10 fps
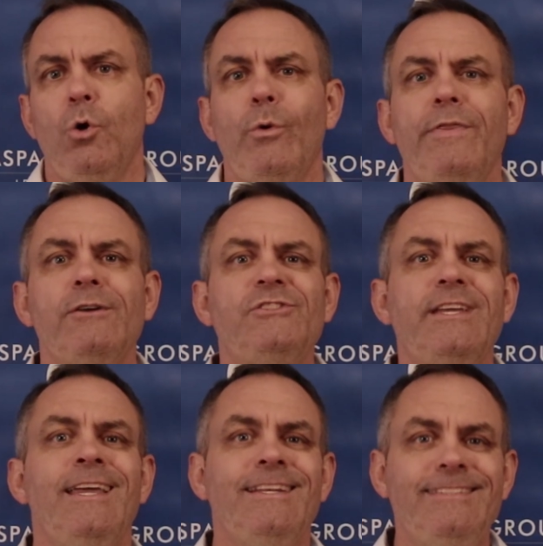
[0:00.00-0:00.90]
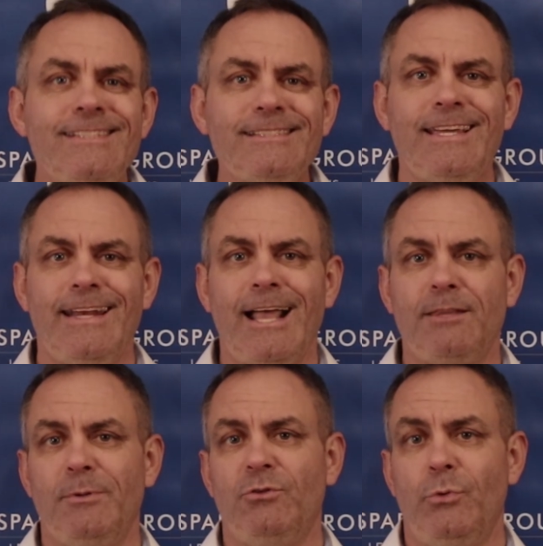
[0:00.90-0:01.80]
When there's a
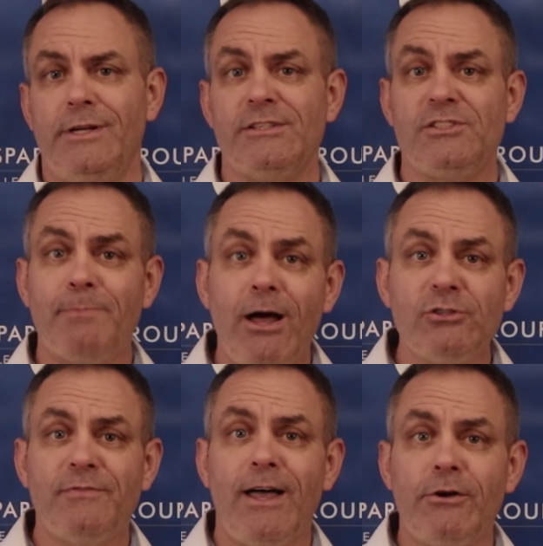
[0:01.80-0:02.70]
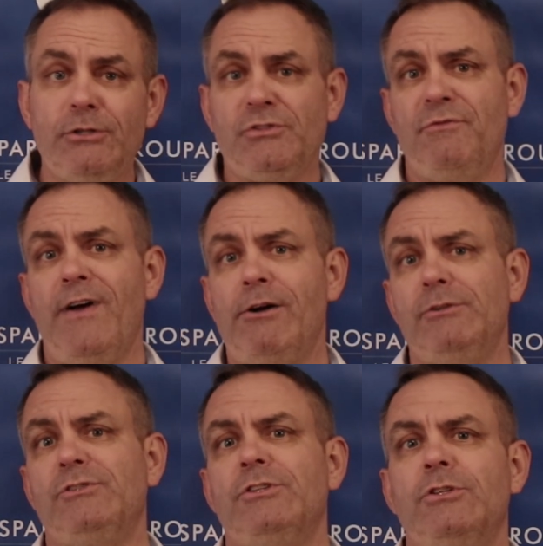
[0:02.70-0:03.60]
disconnect between espoused values and
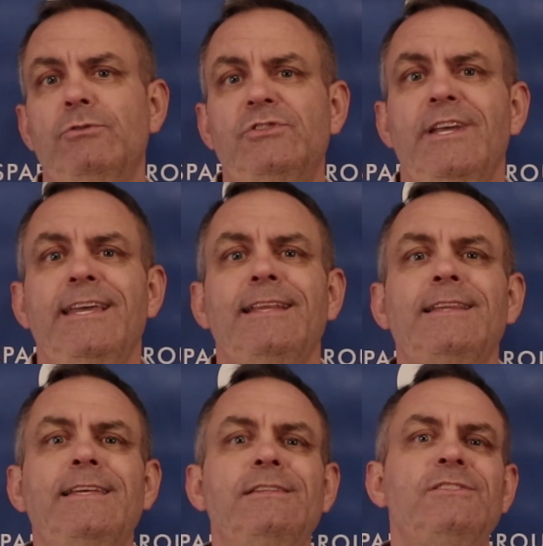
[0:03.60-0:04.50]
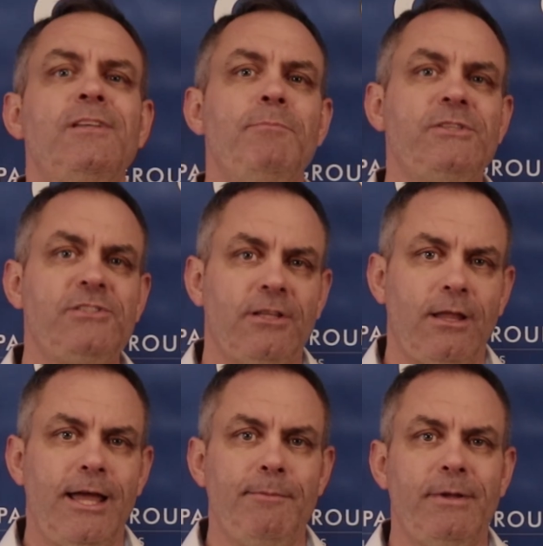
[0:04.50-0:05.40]
values in use, it leads to
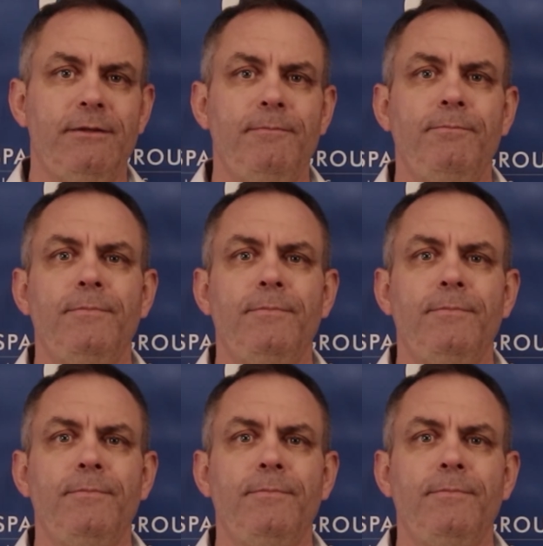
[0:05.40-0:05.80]
misalignment.